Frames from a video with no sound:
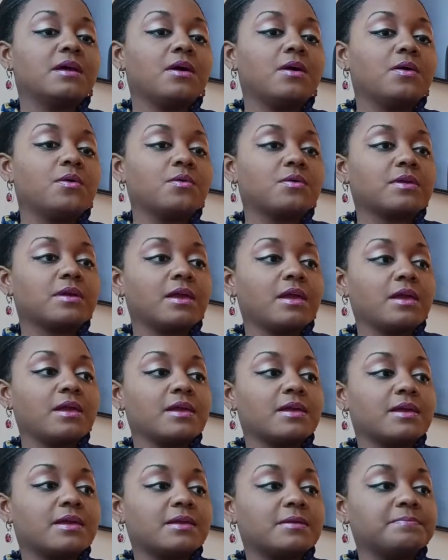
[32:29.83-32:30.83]

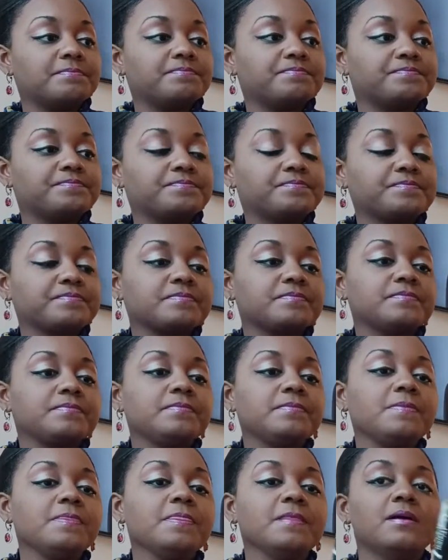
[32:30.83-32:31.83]
Okay,
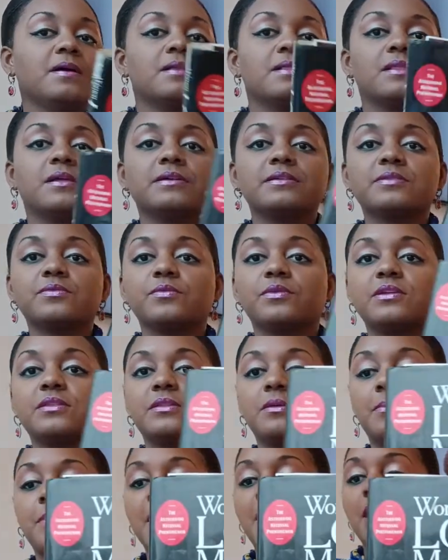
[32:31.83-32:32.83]
let's read
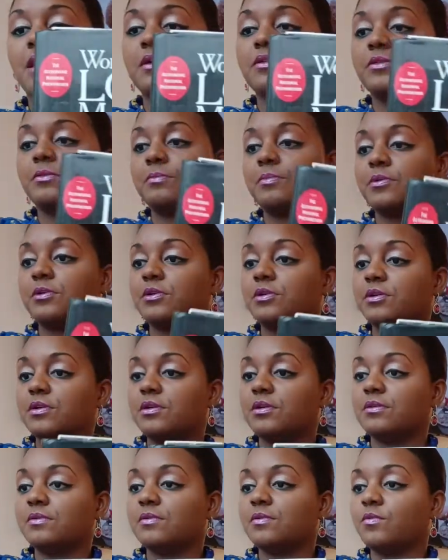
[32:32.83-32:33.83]
the back of the book.
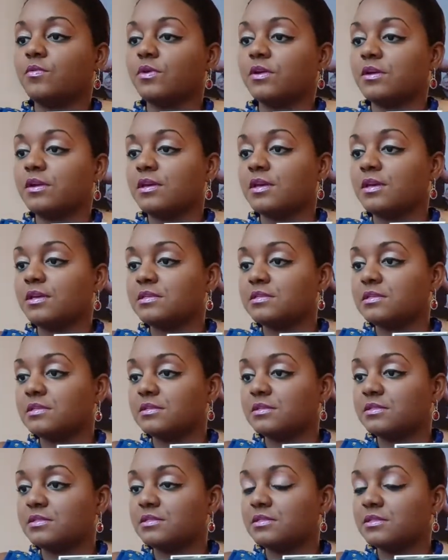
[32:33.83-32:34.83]
We're going to get to
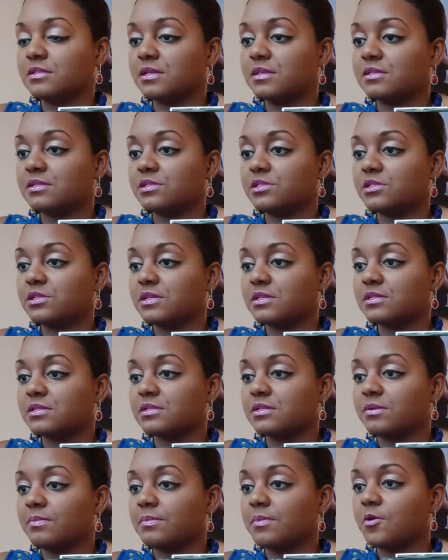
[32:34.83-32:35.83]
this in
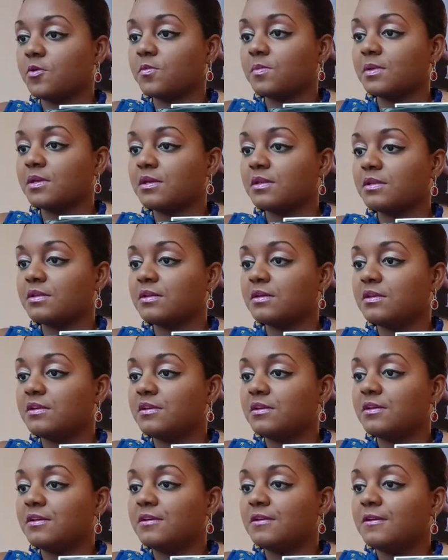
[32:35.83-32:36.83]
just a moment.
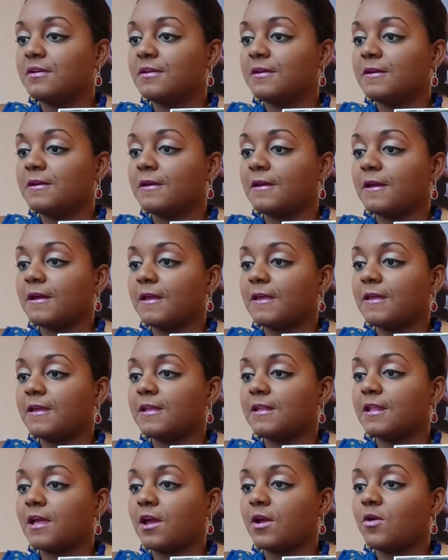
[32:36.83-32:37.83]

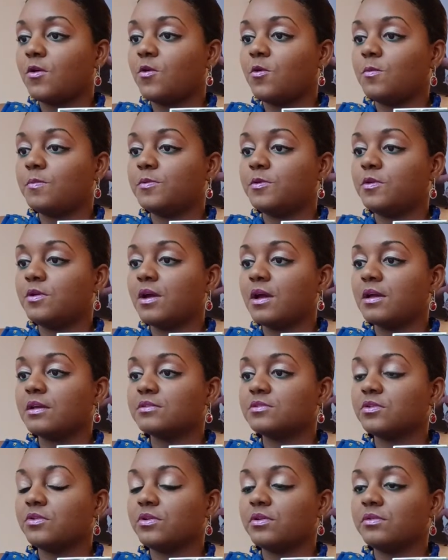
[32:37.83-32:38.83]
And I hope you
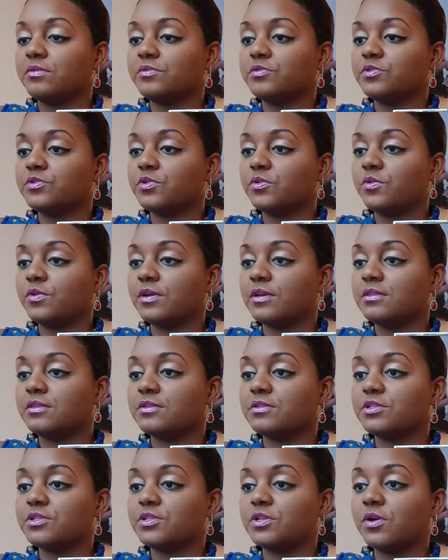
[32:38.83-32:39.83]
guys are enjoying
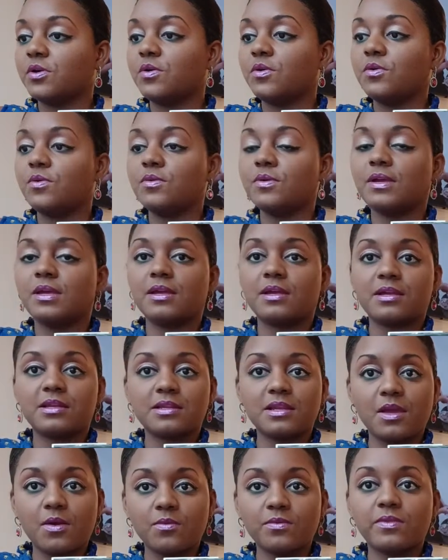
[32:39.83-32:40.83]
the show.
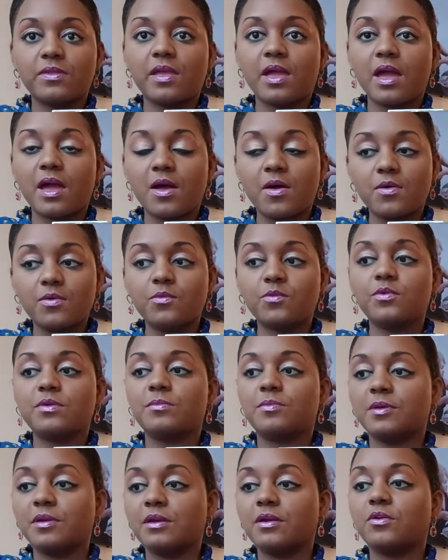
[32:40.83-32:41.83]
And now
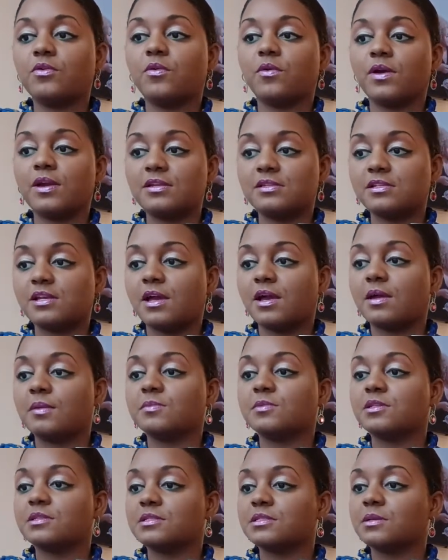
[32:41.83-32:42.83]
would be a great
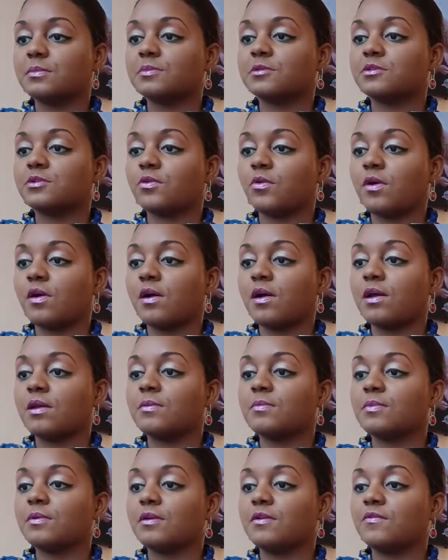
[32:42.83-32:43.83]
time to
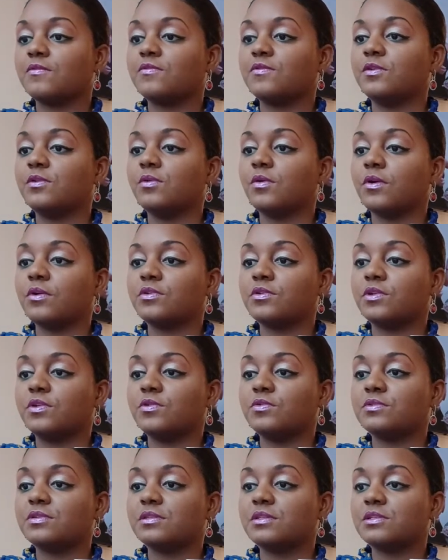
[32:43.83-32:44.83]
subscribe if you are
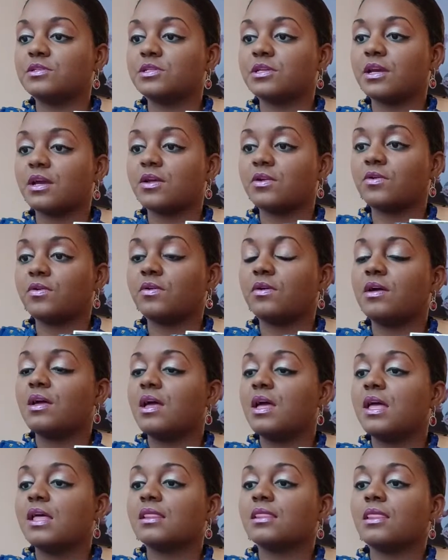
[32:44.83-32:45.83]
new to the channel.
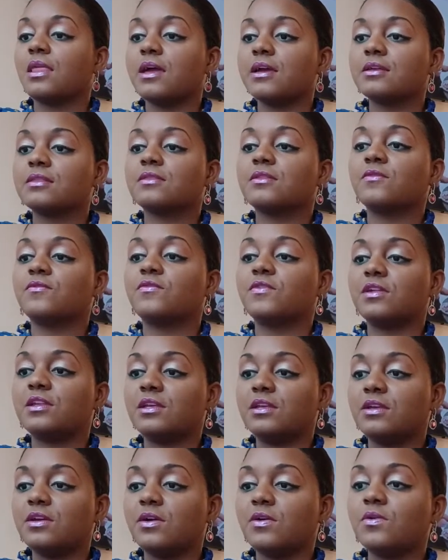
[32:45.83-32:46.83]
Like the
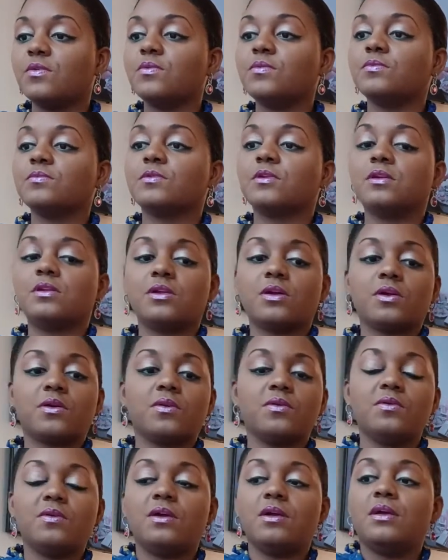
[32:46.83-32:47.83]
video,
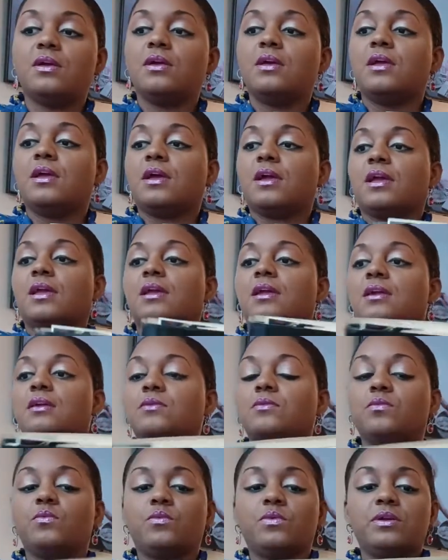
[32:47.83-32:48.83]

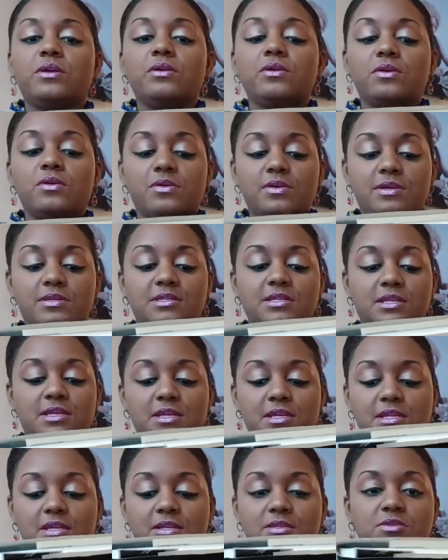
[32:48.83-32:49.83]
And we are going to
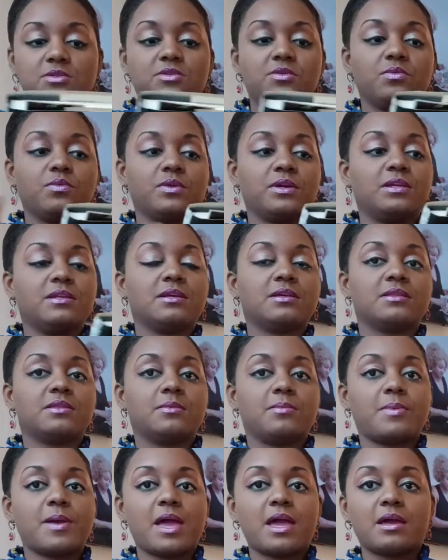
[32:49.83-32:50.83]
get into reading
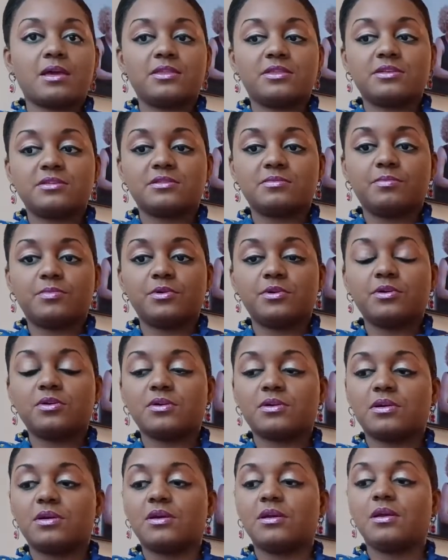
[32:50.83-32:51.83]
the back of this
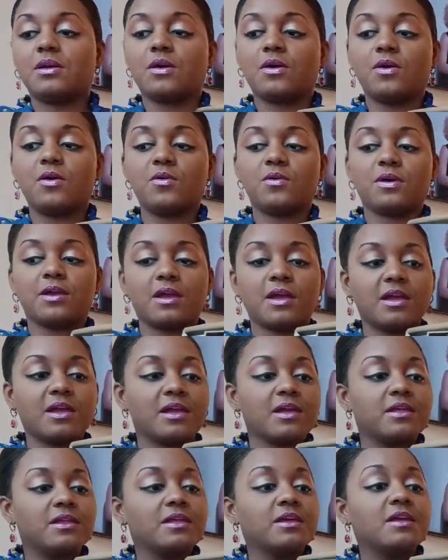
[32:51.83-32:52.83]
book.
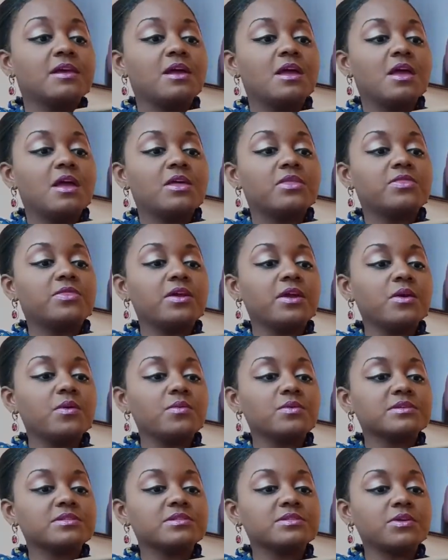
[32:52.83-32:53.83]
Okay. There
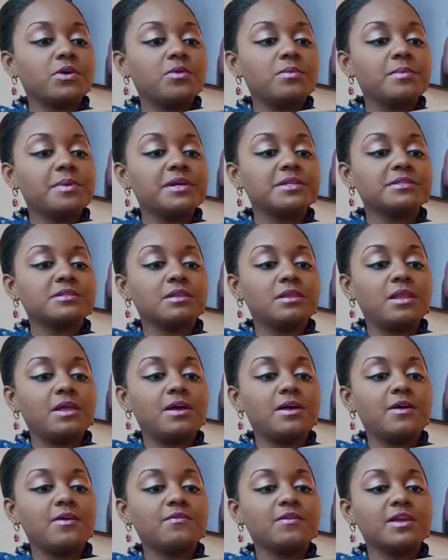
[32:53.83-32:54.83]
was so much
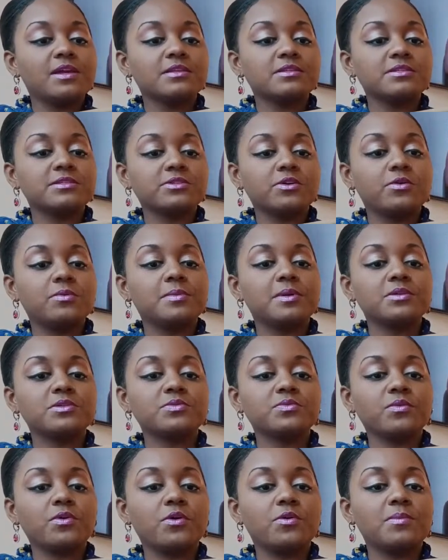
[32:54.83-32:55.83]
love and so much
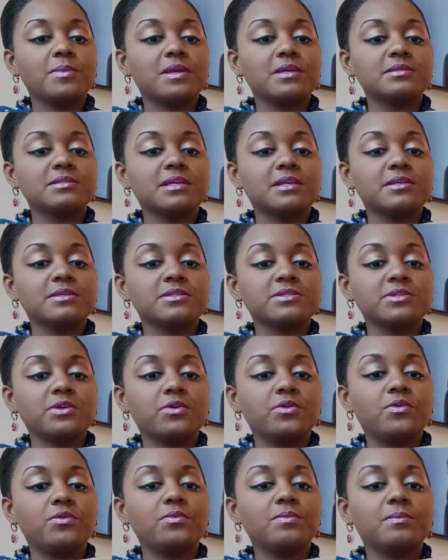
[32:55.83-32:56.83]
romance and
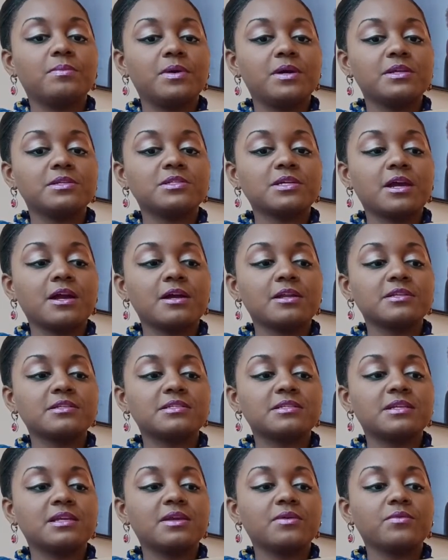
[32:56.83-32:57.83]
so much
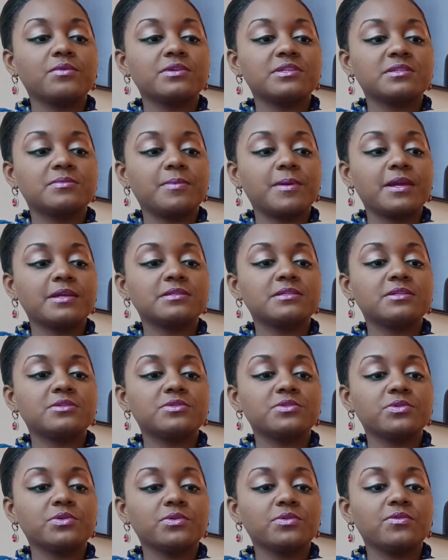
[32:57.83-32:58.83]
honesty and respect
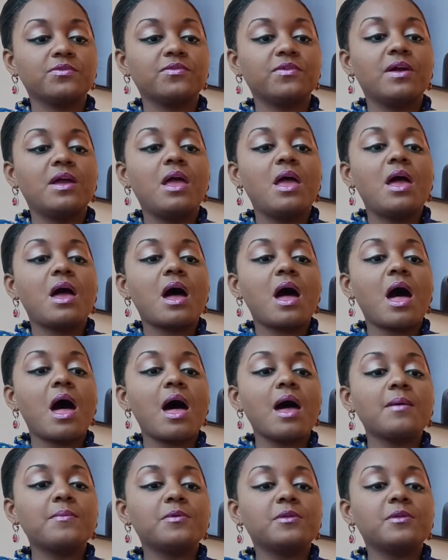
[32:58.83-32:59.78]
and truth. I